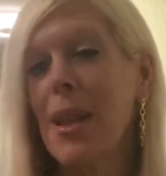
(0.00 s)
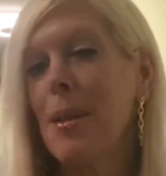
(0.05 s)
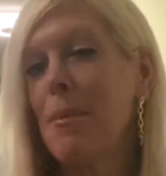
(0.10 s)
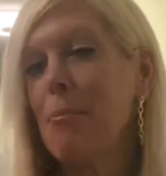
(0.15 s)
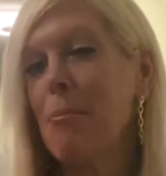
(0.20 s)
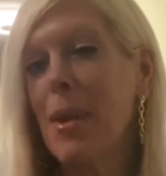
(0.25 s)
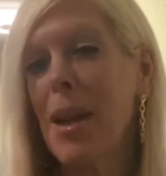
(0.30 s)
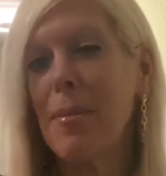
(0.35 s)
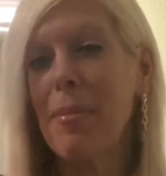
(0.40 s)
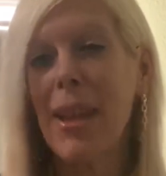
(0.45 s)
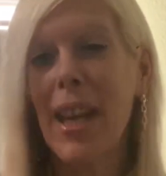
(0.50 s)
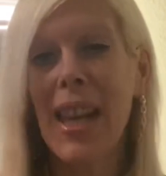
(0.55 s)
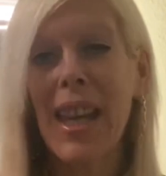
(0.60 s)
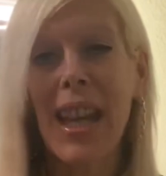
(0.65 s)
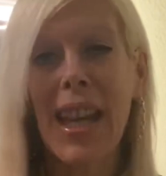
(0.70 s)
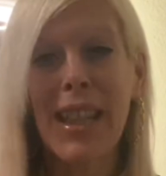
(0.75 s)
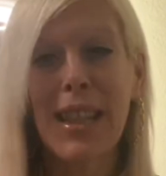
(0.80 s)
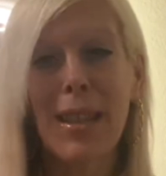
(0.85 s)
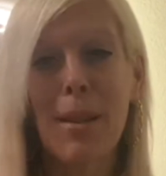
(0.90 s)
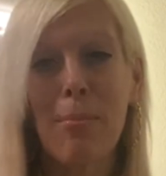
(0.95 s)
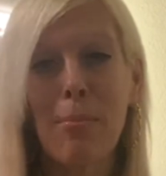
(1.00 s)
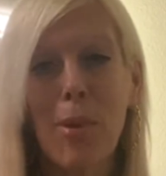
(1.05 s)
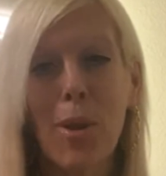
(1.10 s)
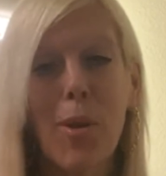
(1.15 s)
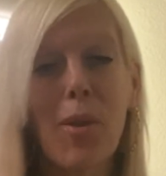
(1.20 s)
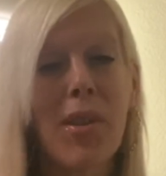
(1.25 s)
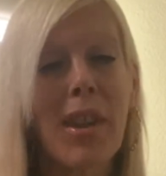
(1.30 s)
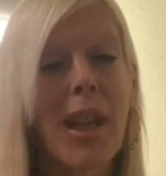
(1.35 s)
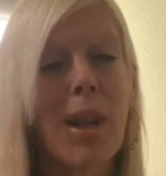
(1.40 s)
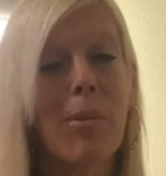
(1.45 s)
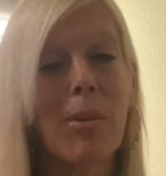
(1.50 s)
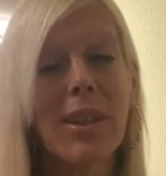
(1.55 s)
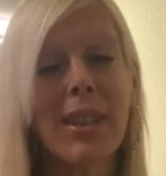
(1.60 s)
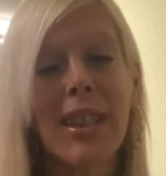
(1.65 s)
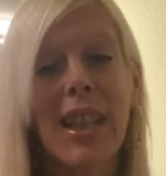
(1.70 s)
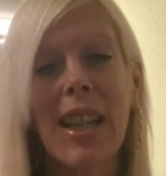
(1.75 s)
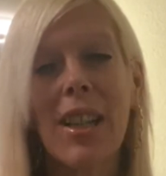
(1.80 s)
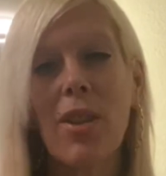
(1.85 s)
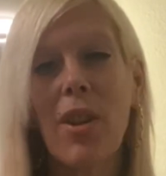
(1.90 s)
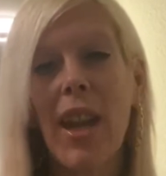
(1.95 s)
Maybe I like them both. I will
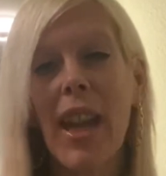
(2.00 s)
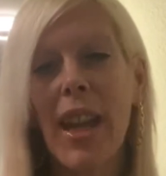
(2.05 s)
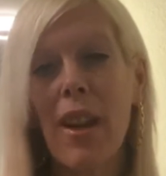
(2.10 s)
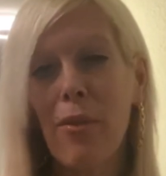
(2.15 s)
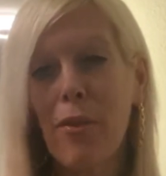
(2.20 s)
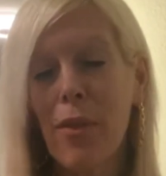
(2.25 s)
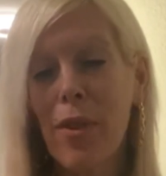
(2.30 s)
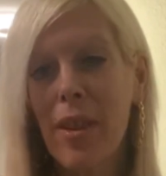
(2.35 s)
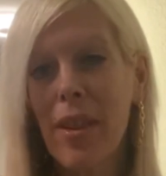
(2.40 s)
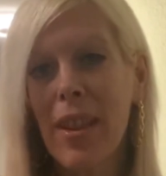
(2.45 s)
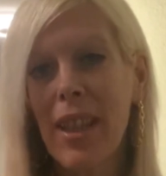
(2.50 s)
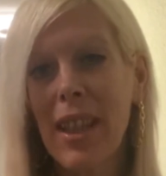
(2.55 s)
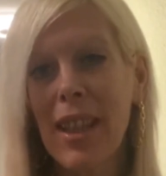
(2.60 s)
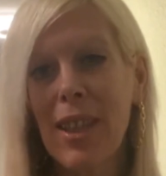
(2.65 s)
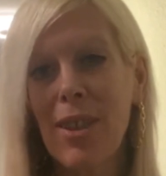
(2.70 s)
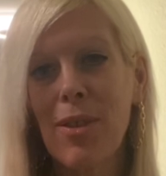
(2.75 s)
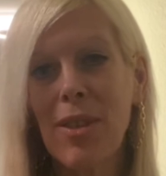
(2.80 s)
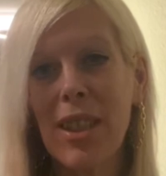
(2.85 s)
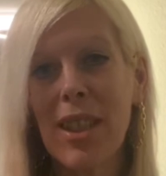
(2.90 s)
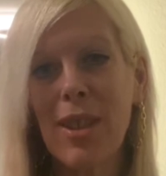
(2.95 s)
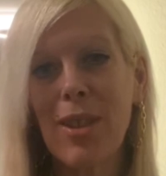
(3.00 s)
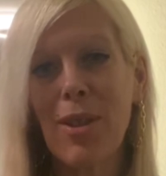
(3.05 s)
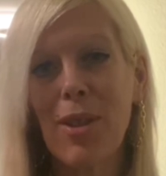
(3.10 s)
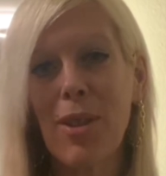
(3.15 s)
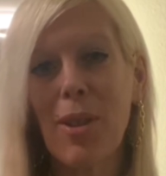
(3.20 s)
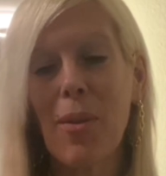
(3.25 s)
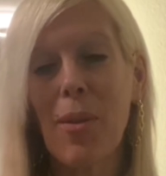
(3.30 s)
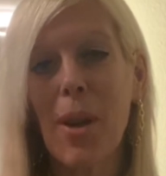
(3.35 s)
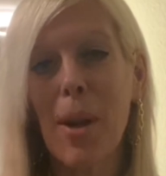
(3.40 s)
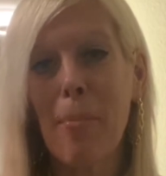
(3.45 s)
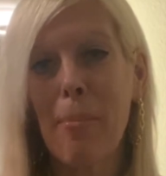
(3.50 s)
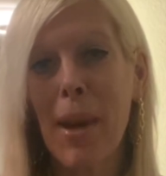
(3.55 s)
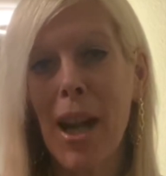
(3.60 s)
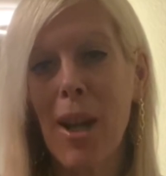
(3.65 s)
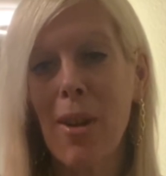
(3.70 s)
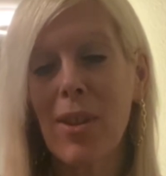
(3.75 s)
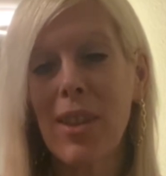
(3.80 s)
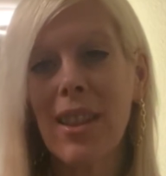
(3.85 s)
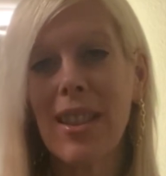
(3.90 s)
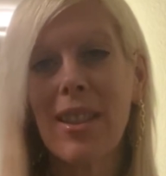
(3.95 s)
tell you everything you need to know
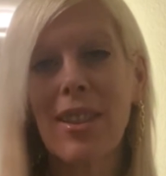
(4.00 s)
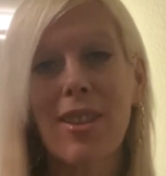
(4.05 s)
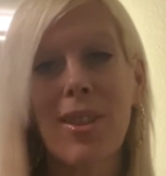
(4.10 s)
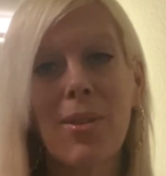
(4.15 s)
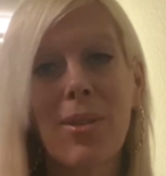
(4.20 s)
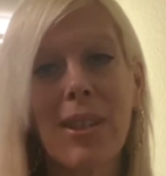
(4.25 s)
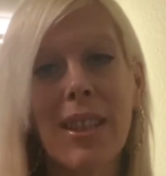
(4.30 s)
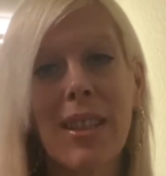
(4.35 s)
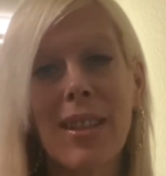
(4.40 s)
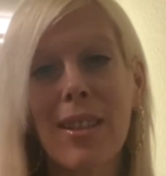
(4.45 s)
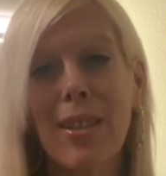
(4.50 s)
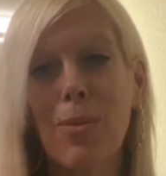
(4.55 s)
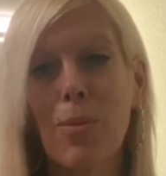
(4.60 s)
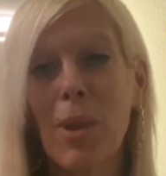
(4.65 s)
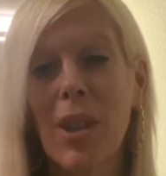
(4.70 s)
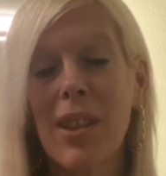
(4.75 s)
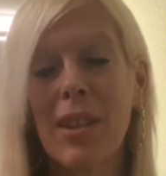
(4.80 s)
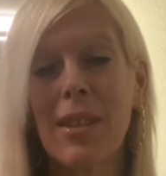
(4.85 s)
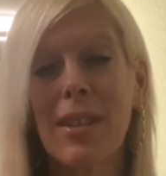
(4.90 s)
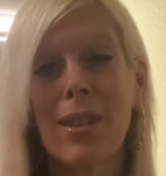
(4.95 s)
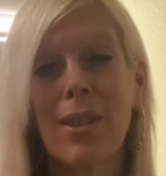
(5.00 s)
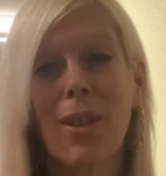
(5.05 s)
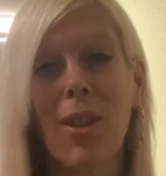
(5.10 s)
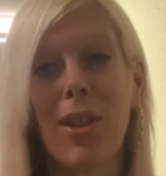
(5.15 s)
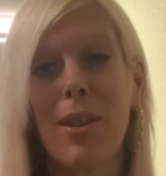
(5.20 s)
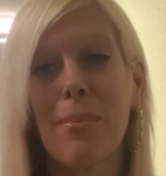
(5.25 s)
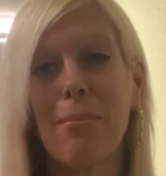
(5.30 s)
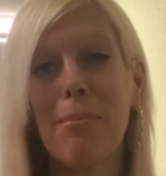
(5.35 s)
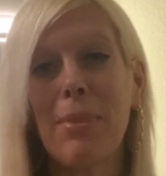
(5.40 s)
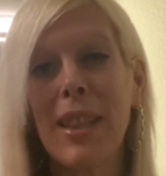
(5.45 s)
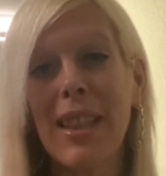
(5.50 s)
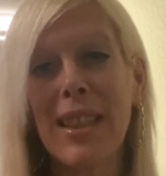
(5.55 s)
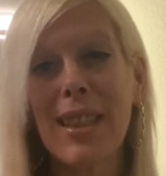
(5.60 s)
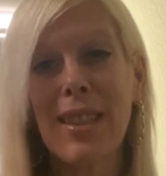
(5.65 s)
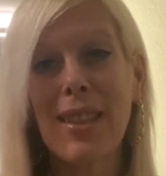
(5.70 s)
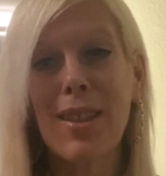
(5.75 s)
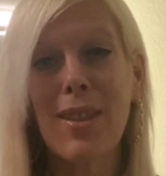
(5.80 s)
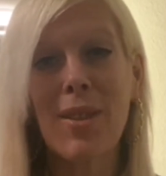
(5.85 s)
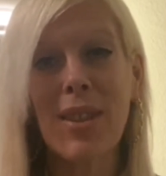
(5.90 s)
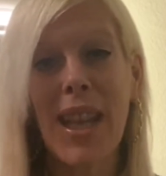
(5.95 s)
about it. So this is what it's going to be
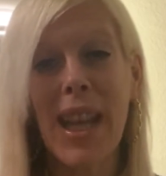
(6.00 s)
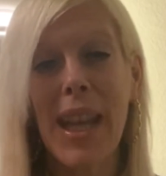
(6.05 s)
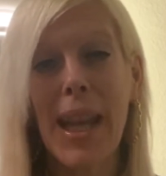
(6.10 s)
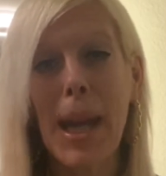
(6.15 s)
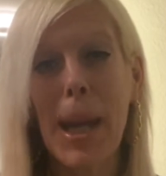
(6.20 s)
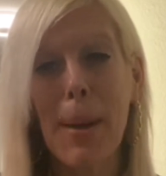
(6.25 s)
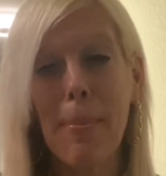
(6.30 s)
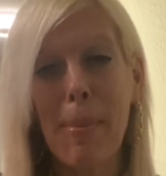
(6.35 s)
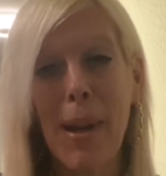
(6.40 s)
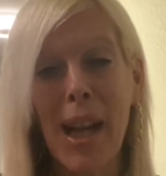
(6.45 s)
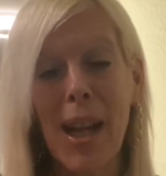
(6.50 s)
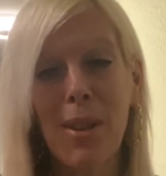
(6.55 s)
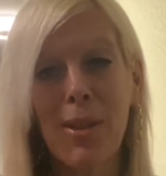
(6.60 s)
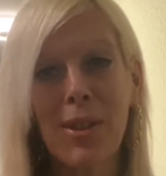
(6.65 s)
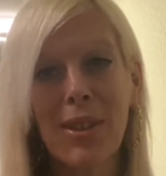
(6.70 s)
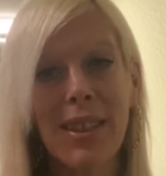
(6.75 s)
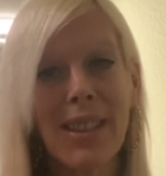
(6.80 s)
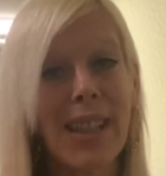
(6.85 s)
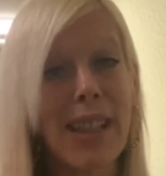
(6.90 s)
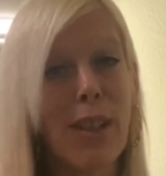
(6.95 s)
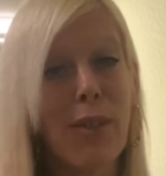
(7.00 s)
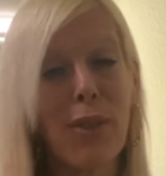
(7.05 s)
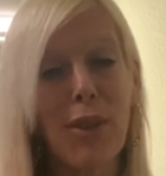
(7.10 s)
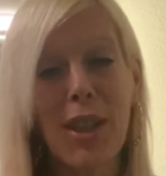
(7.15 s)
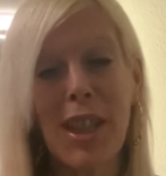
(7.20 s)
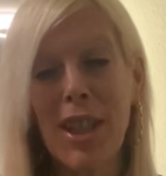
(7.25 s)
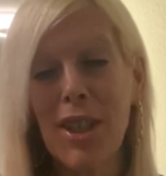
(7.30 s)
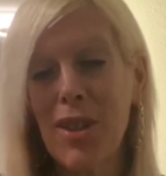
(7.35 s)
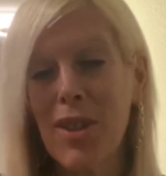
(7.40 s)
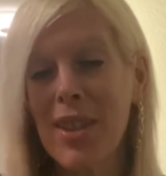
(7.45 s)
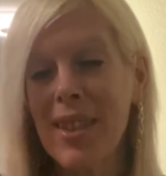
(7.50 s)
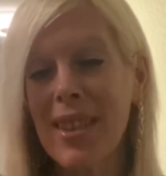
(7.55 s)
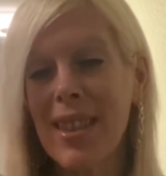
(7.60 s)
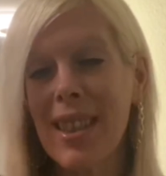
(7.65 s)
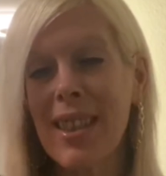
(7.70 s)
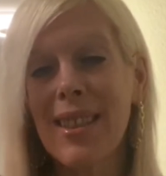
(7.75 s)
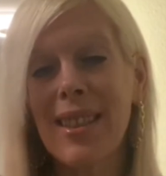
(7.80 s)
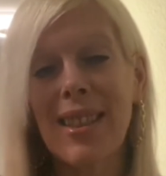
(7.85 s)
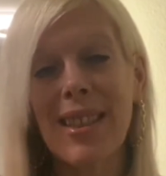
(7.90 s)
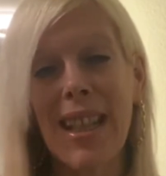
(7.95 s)
today about. If you're
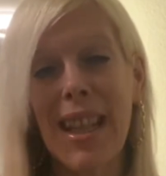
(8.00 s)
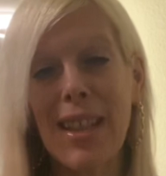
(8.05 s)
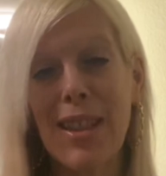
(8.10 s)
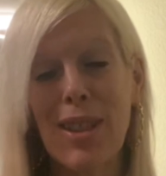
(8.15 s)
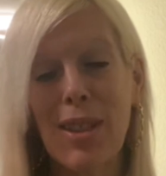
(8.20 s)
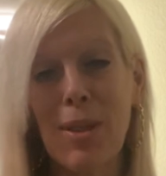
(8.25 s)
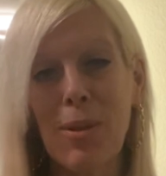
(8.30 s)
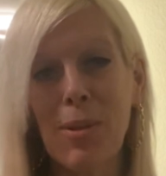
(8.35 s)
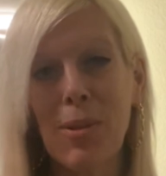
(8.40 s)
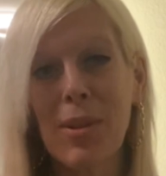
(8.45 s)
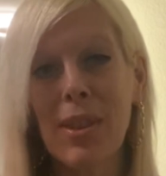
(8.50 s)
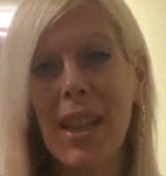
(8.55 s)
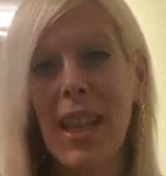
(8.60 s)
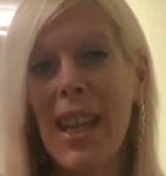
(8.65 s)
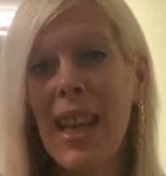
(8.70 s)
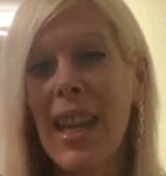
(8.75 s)
interested, stay tuned.